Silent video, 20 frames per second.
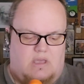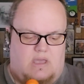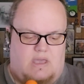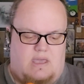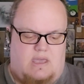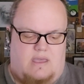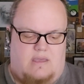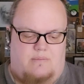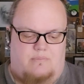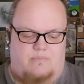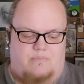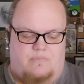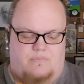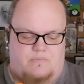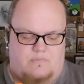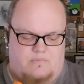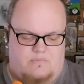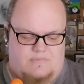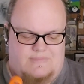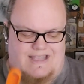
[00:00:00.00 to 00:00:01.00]

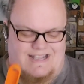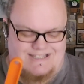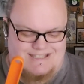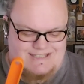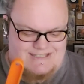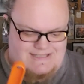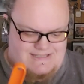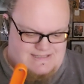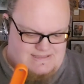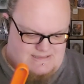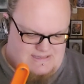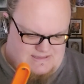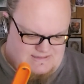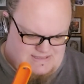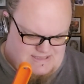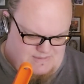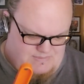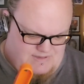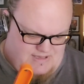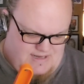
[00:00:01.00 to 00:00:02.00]
that's still
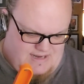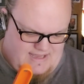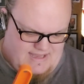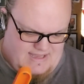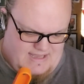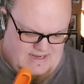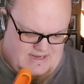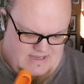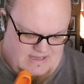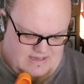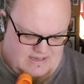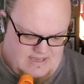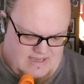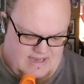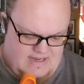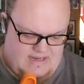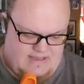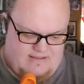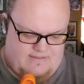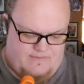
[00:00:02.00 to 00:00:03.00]
something I gotta
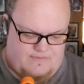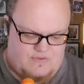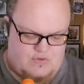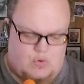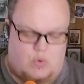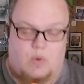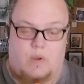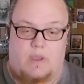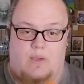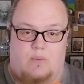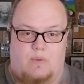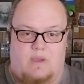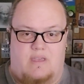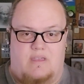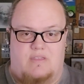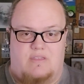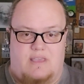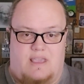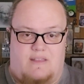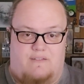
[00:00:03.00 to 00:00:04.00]
kind of toy
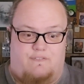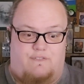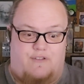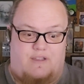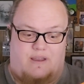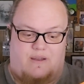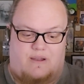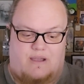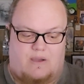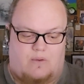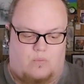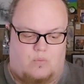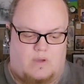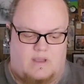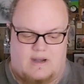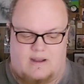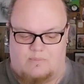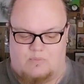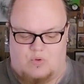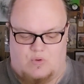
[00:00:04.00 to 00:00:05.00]
with and figure out
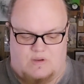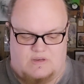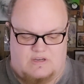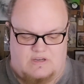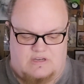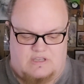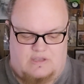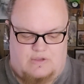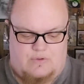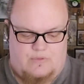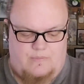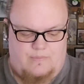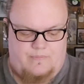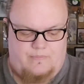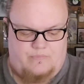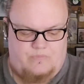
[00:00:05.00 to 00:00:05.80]
what I'm going to do,